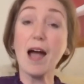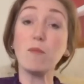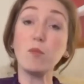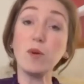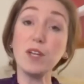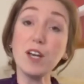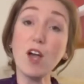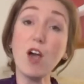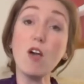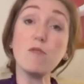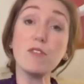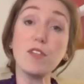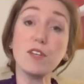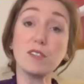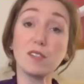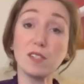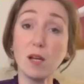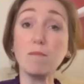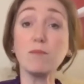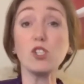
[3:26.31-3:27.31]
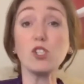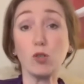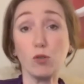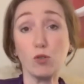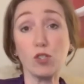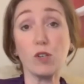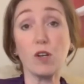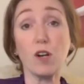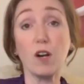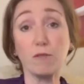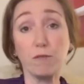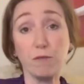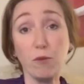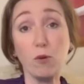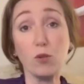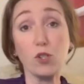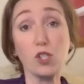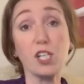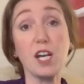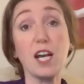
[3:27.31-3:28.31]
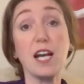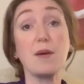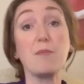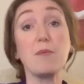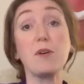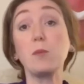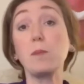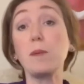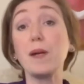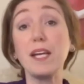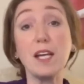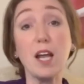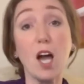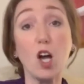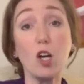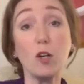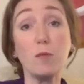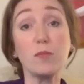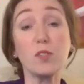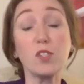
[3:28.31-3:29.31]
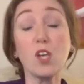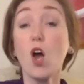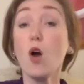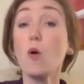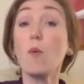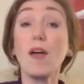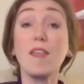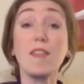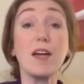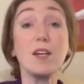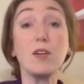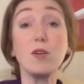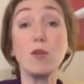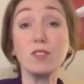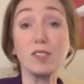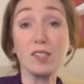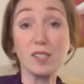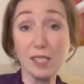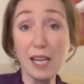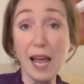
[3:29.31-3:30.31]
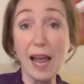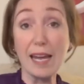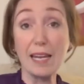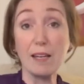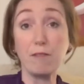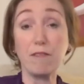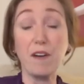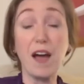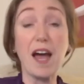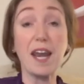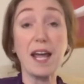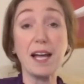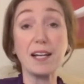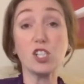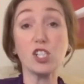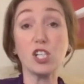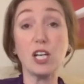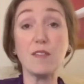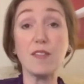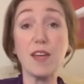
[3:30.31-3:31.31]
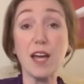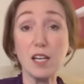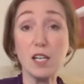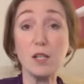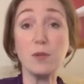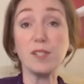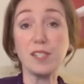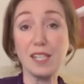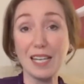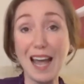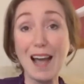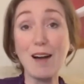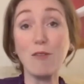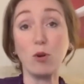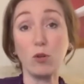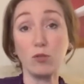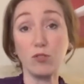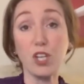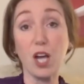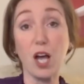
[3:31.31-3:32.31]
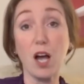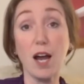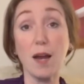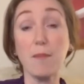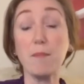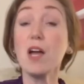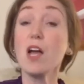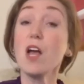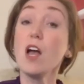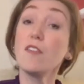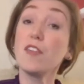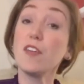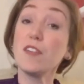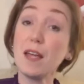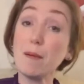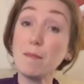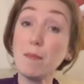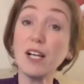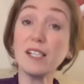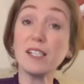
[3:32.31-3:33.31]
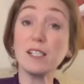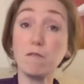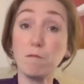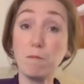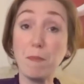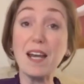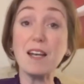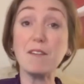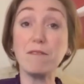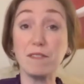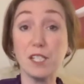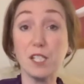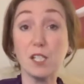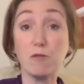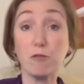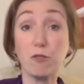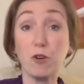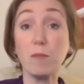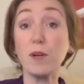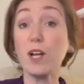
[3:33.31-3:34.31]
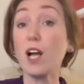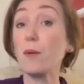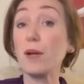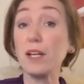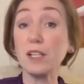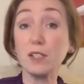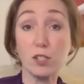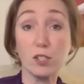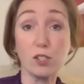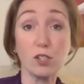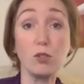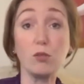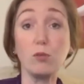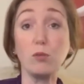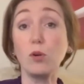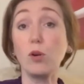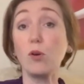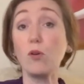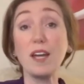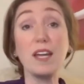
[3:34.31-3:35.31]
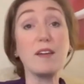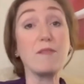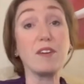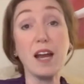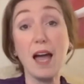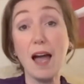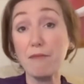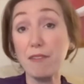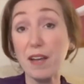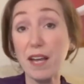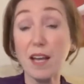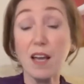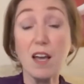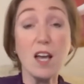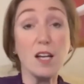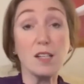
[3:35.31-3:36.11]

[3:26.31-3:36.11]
And we know that some children, unfortunately, will be in homes where they're not safe, and actually they're losing out on time that they might have benefited from going to school or even having